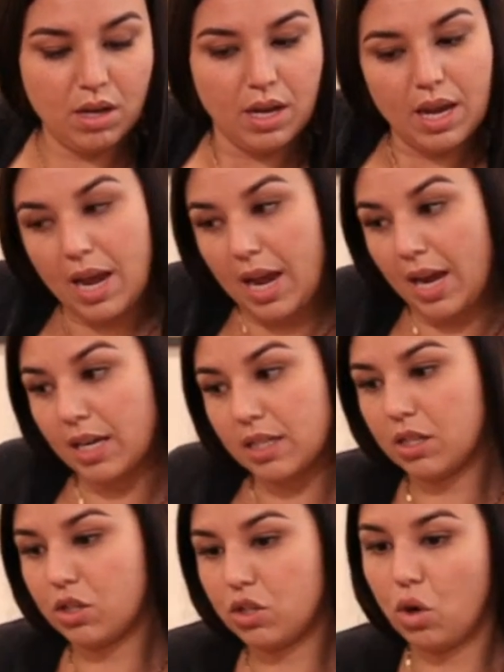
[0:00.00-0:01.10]
8
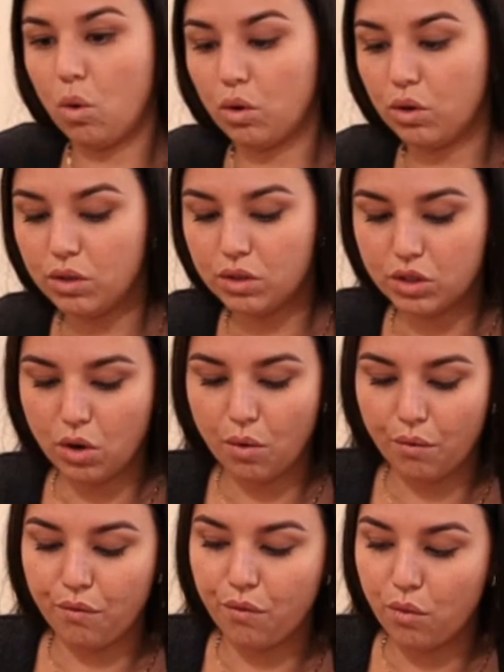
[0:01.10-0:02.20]
total, so
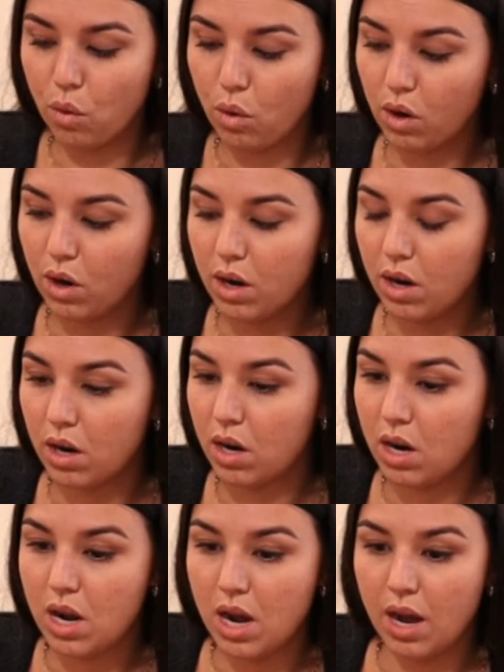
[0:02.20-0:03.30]
4
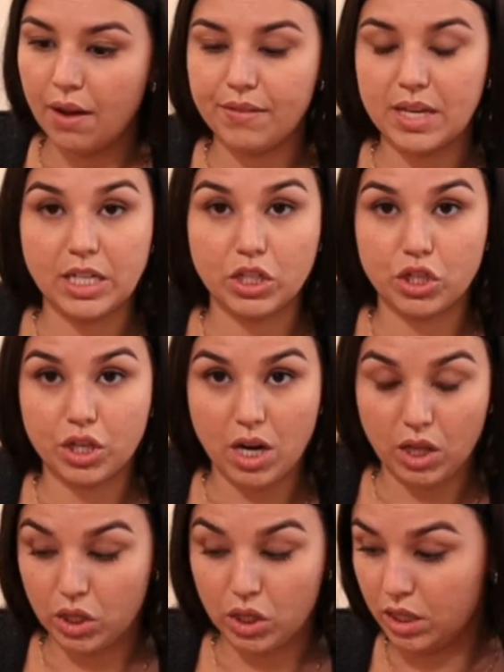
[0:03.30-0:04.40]
of each
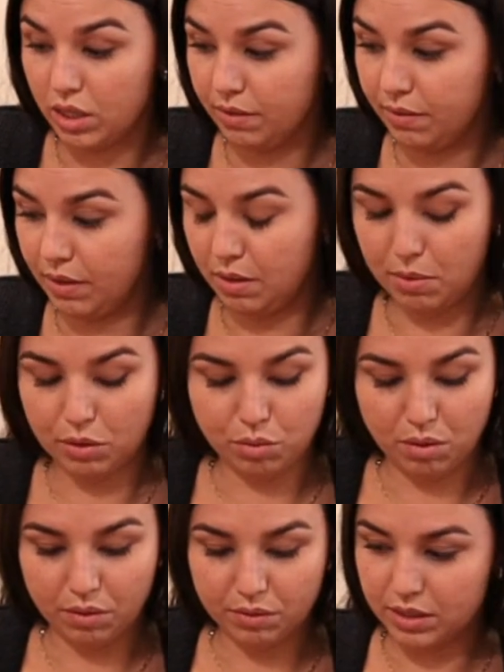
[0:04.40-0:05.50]
color. About 12 to
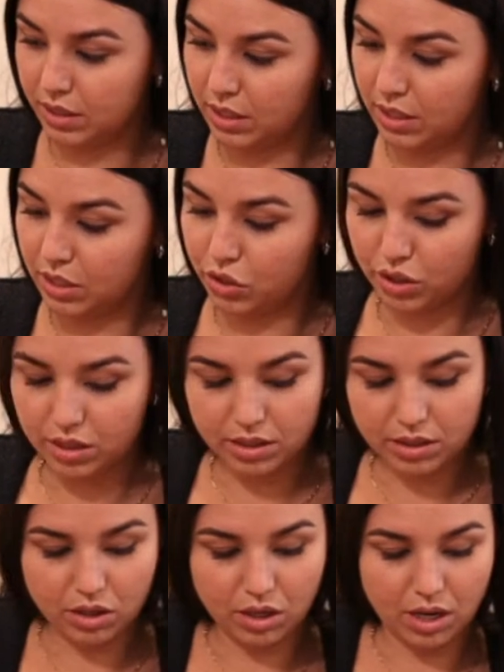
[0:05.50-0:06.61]
16 inches, you
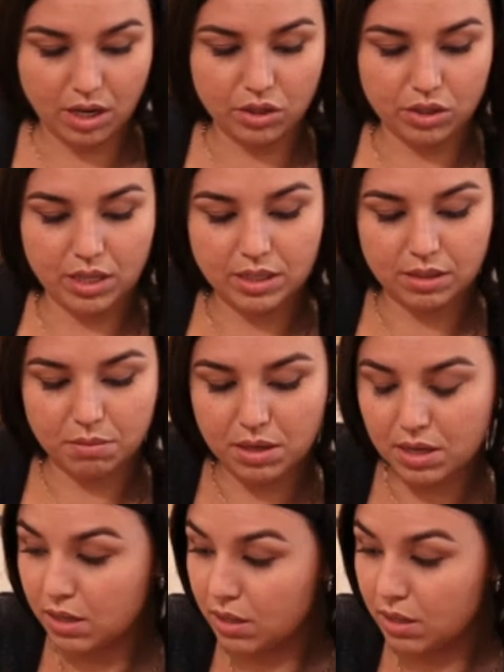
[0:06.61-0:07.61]
can kind of just estimate.